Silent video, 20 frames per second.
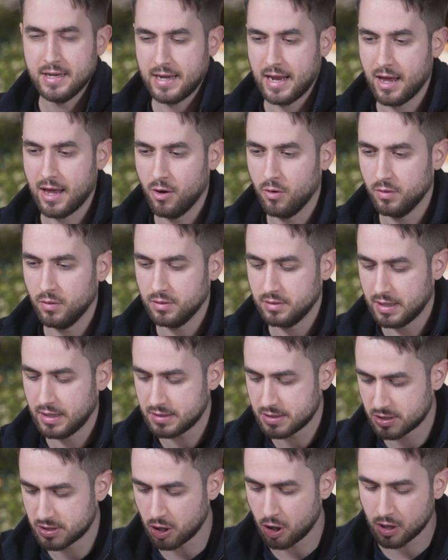Now,
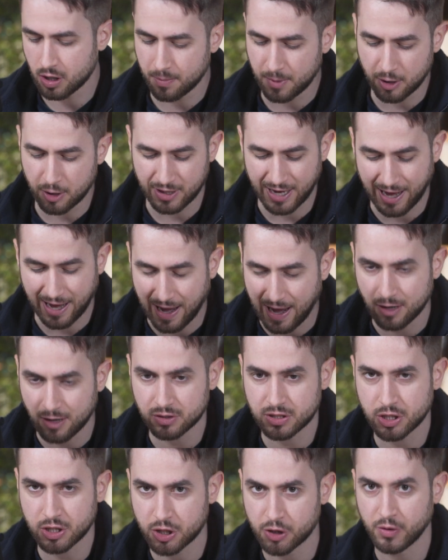let's talk about how
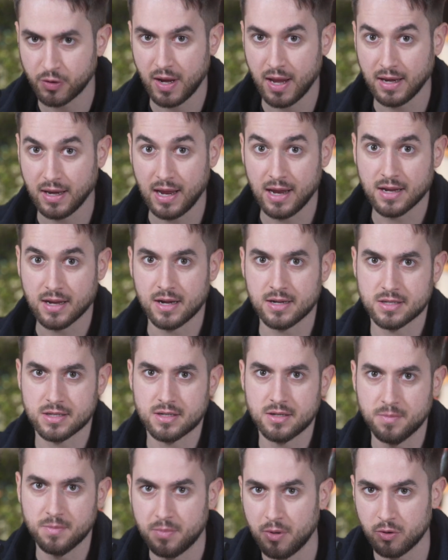to create a
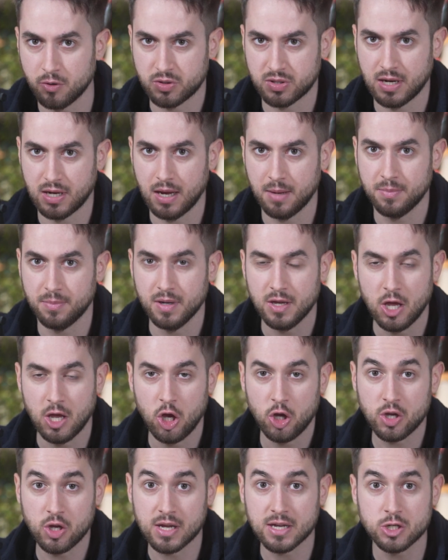custom post type.
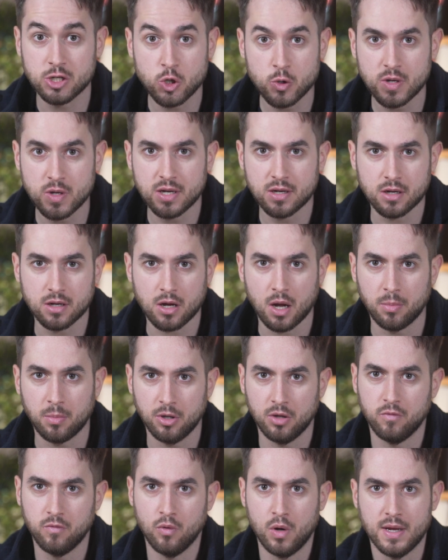You can do it in a couple
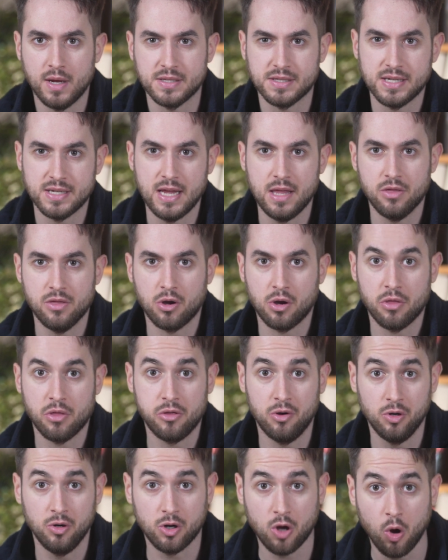of ways, either
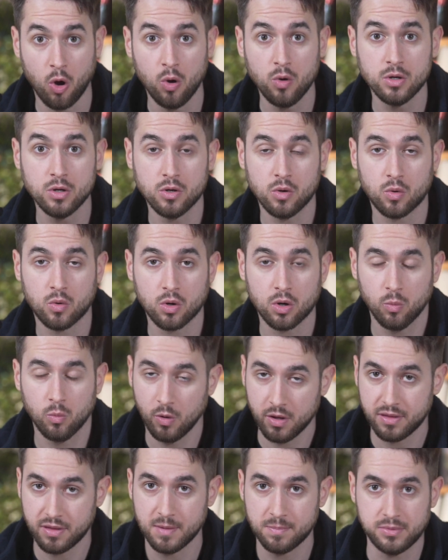through code or
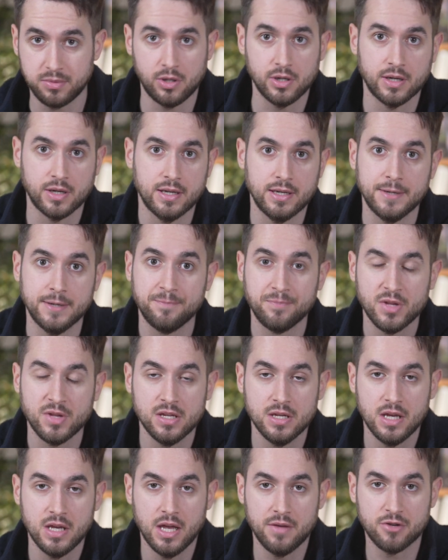with a plugin.
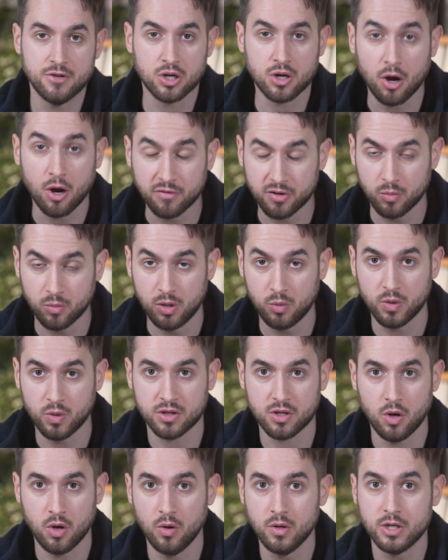If you're comfortable with
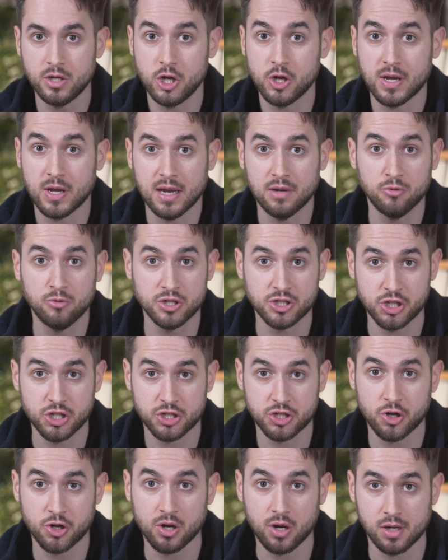code, you can
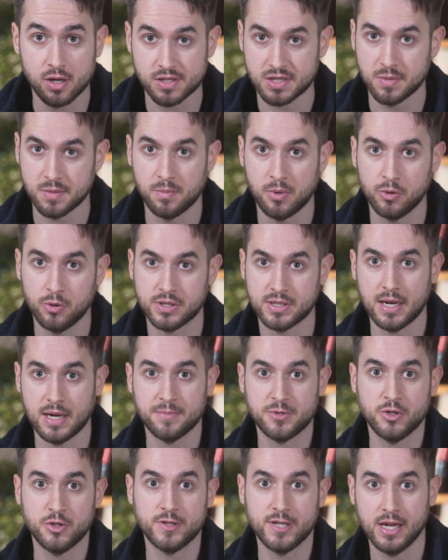register custom post
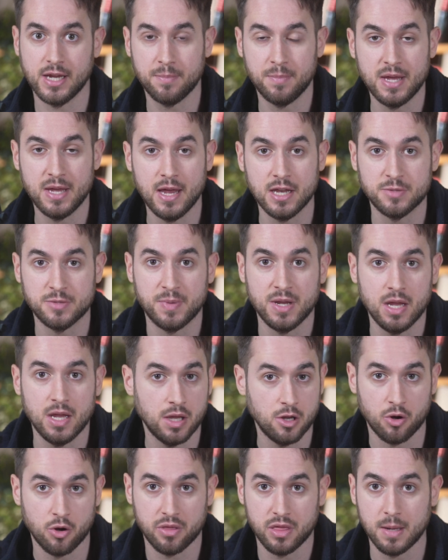types using PHP in
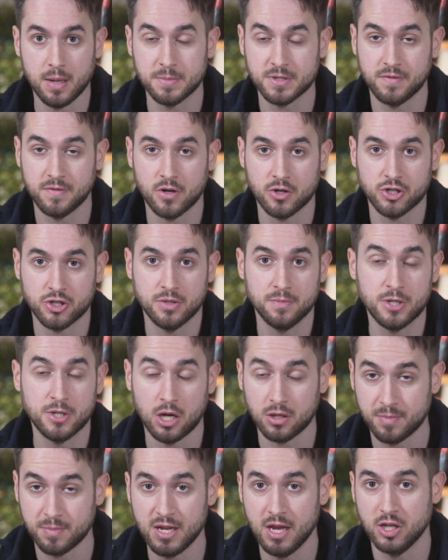your themes
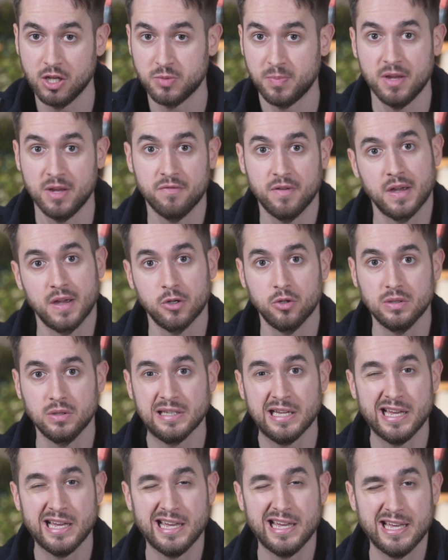function.php file.
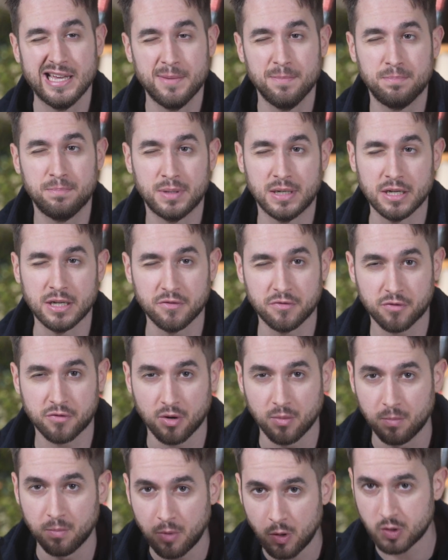But for
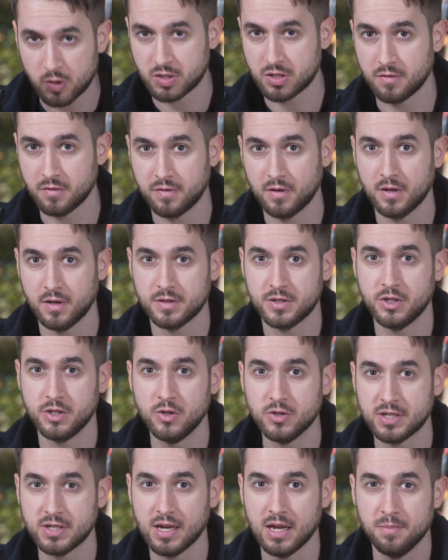most of us,
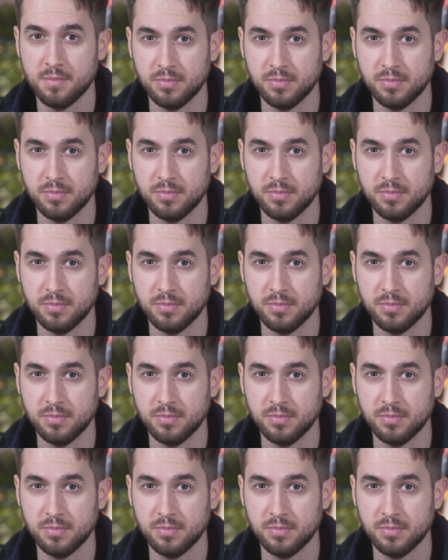using a